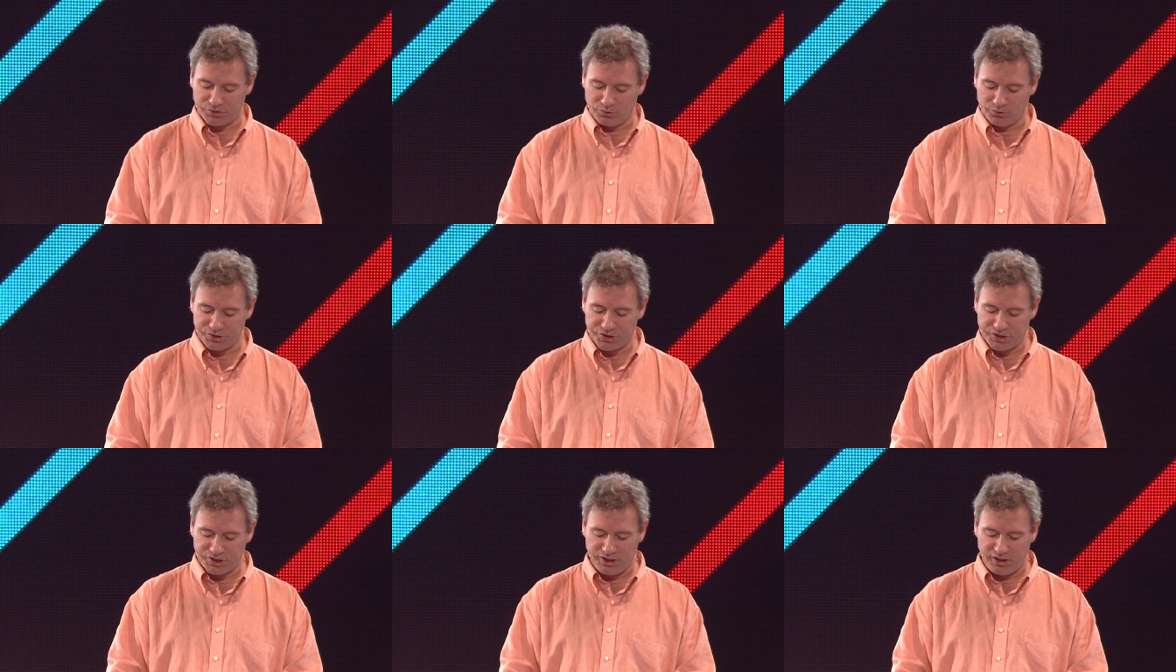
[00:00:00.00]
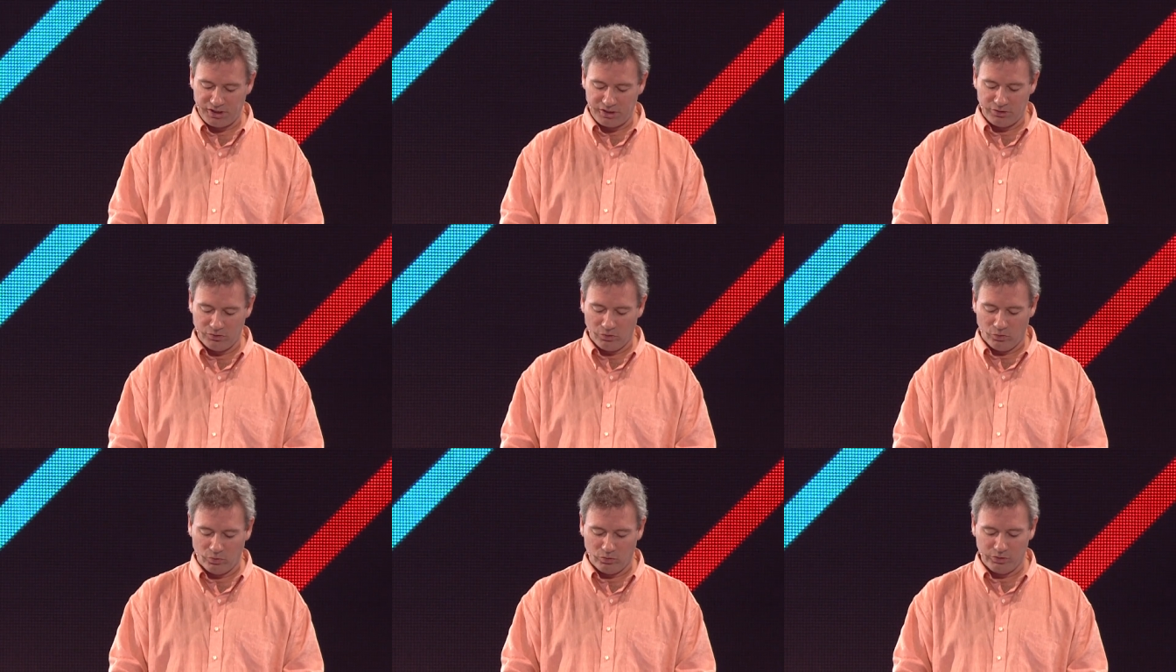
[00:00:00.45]
or
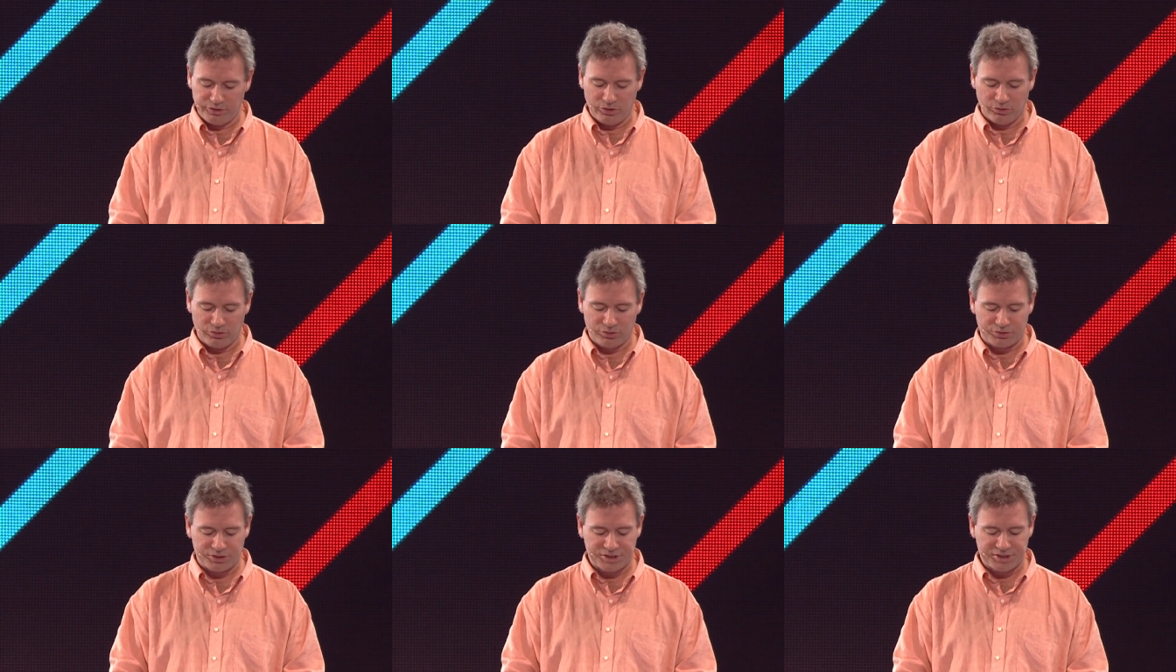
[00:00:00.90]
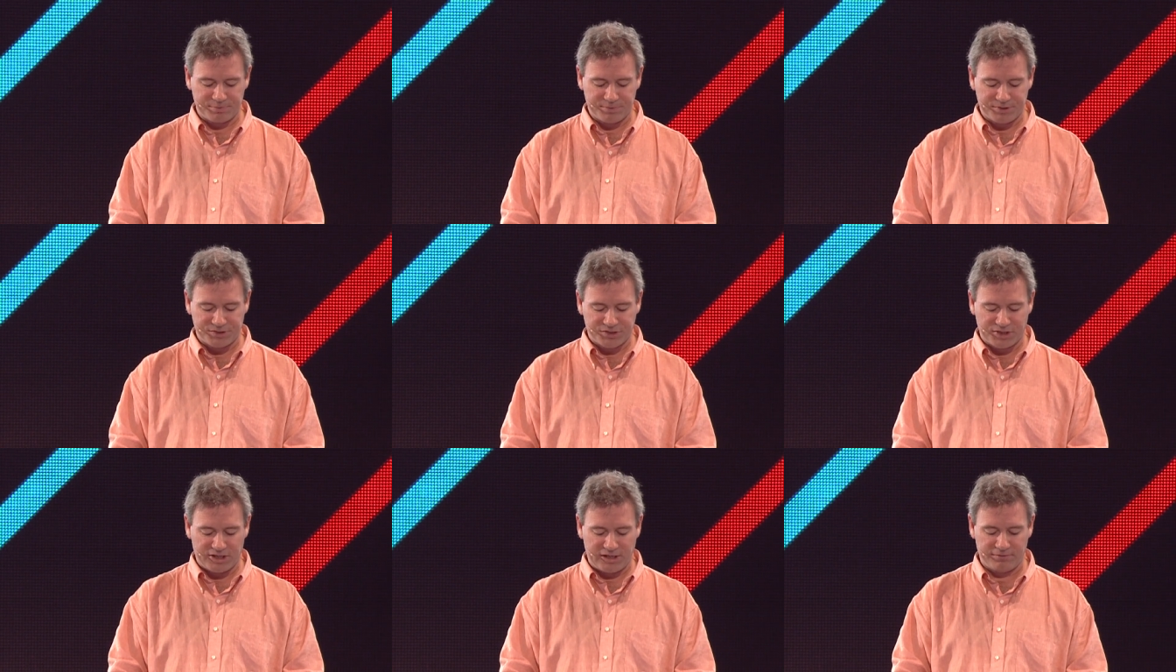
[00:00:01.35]
turn all your
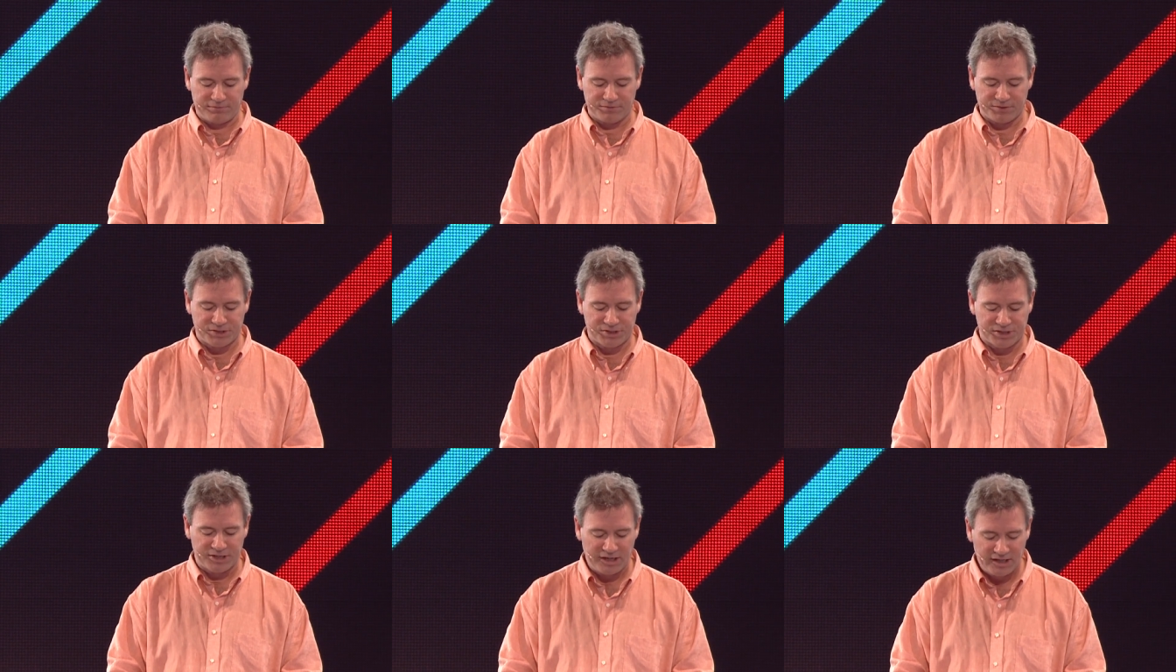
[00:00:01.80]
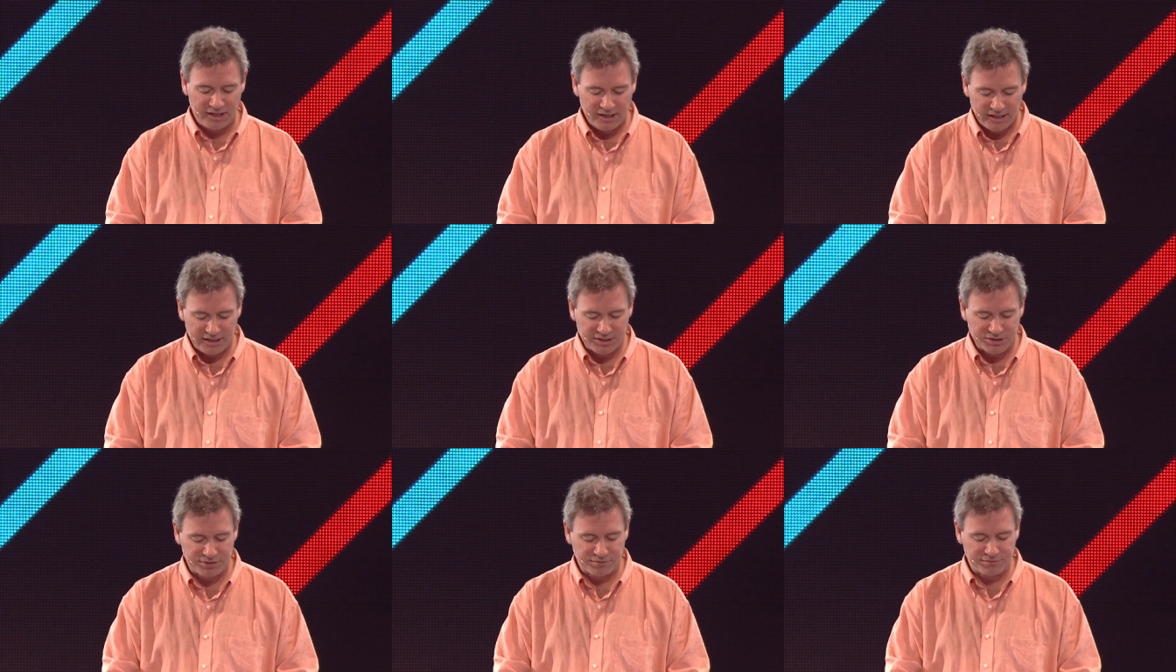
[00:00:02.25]
Christmas gifts
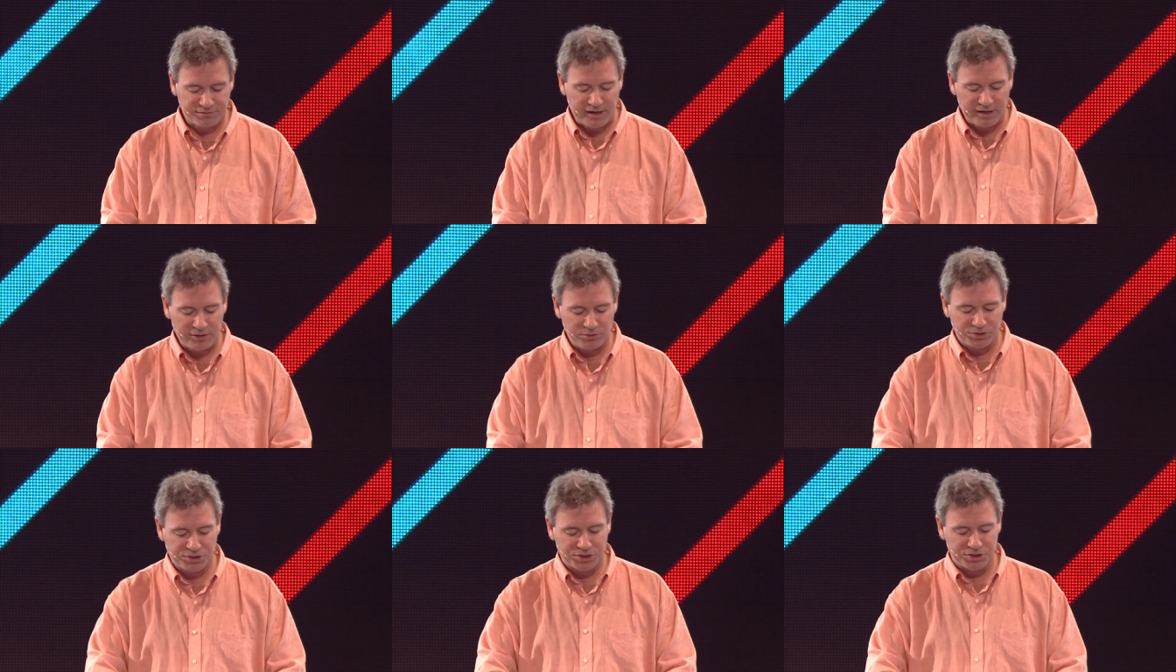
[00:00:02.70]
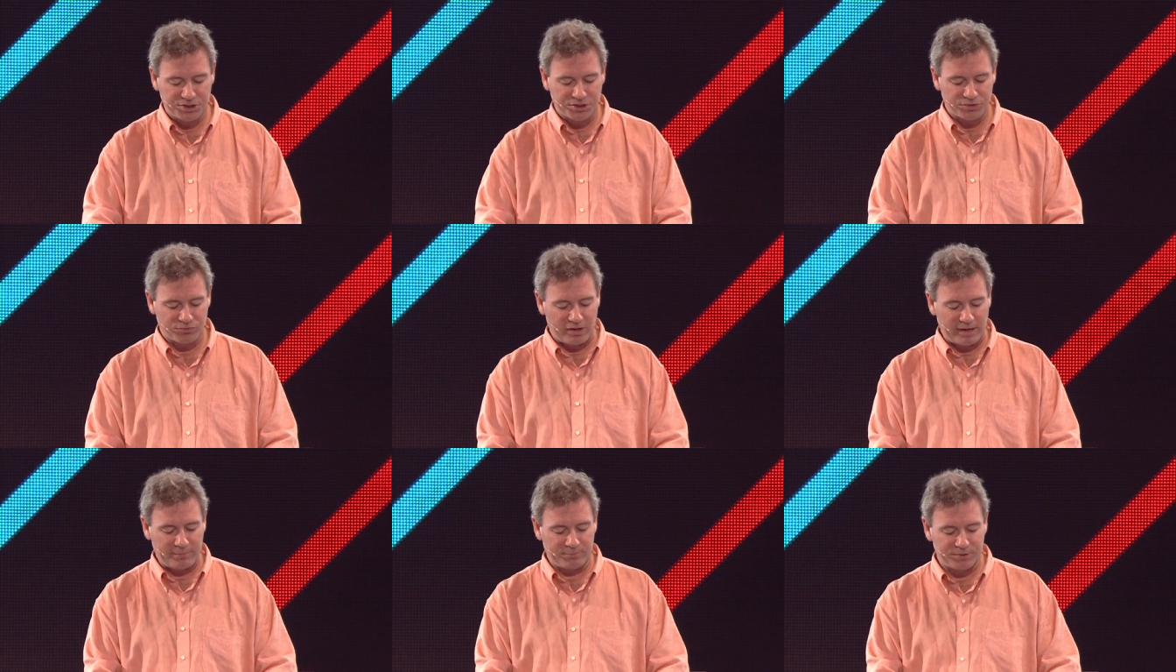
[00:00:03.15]
into
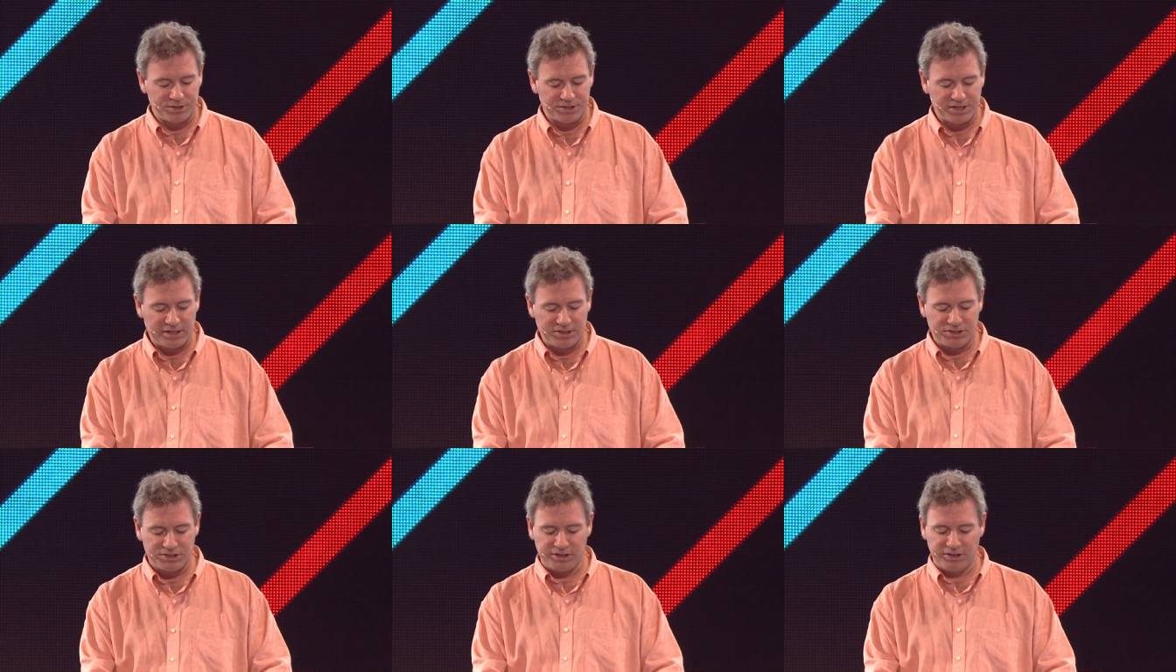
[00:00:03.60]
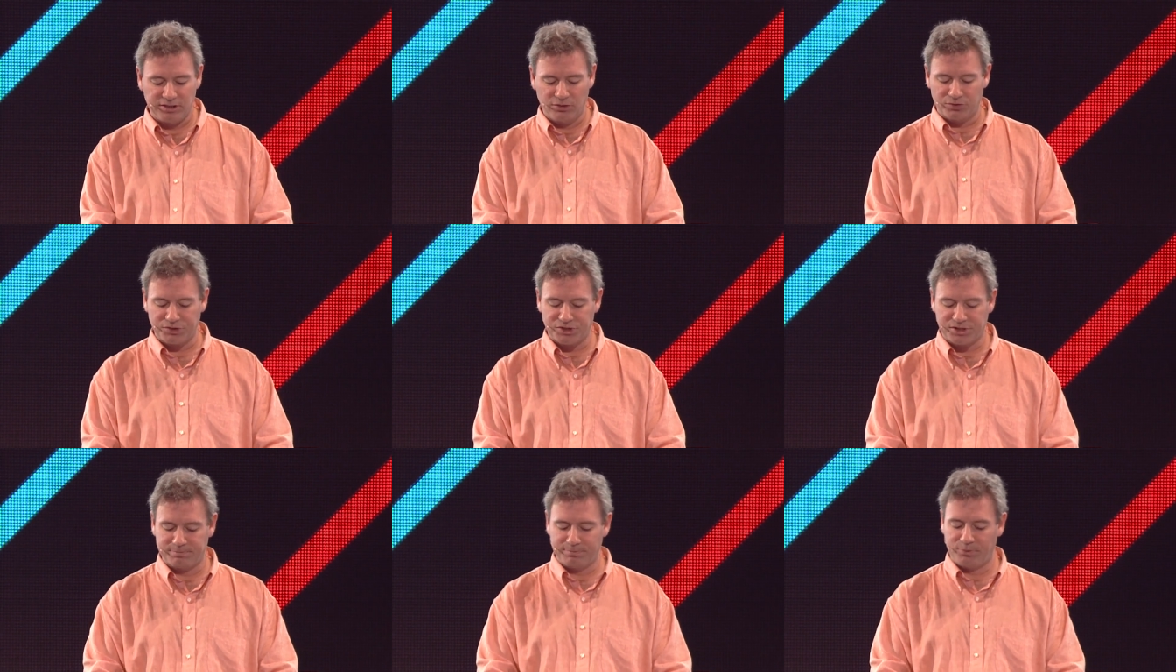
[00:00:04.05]
vouchers representing
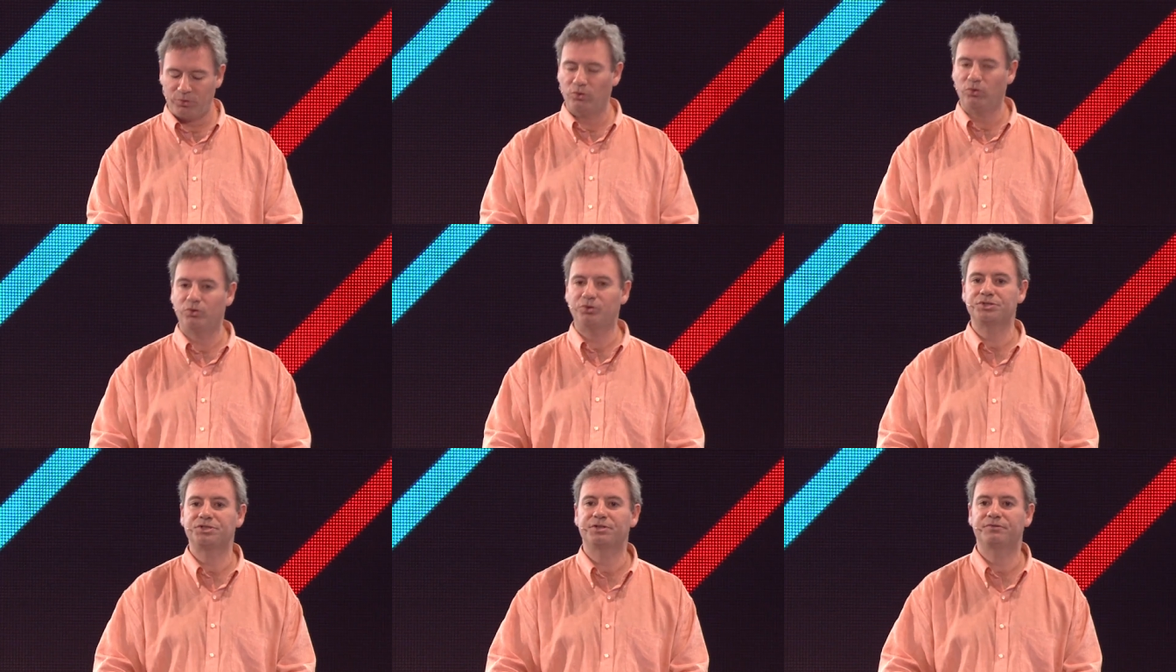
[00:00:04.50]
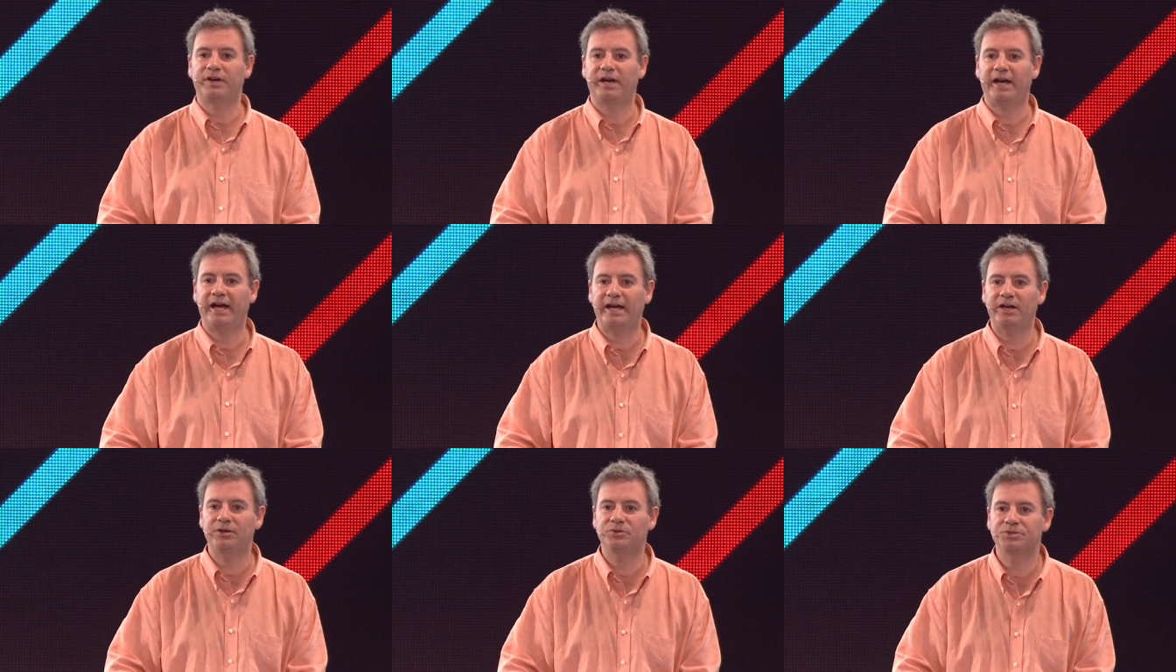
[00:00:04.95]
your support of a
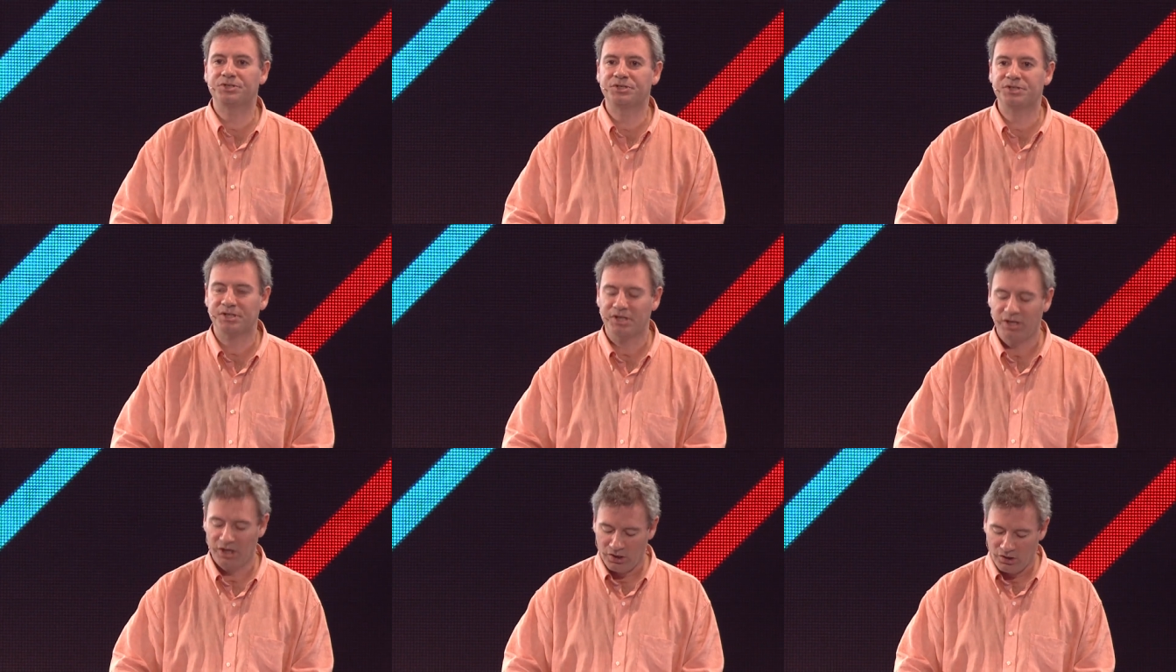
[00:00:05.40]
house